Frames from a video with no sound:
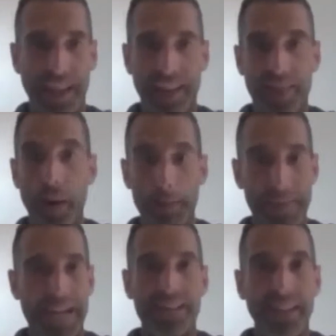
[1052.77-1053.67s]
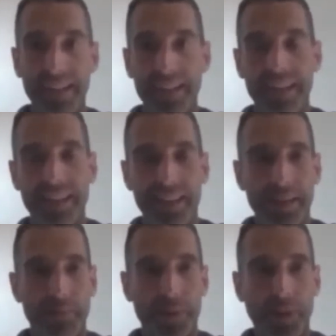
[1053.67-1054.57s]
Like, they're amazing,
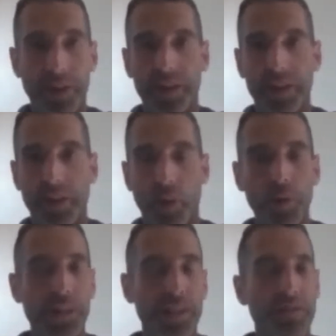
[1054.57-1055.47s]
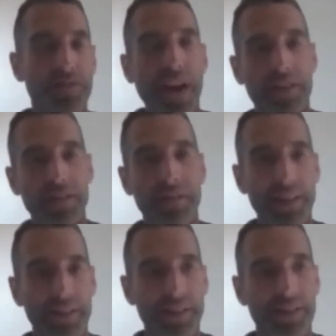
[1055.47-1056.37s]
but they're only as effective
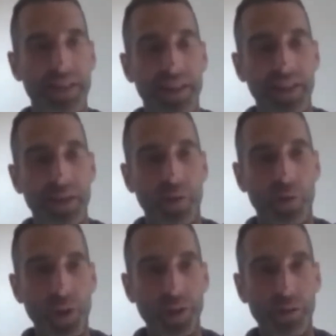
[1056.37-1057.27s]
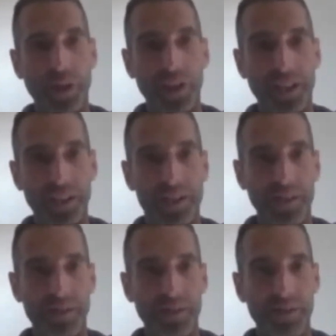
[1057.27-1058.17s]
as what you're willing
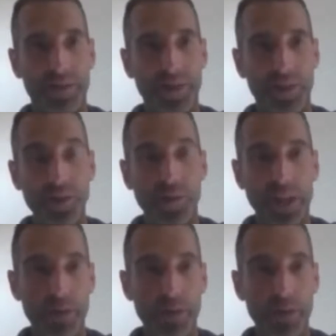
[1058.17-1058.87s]
to do.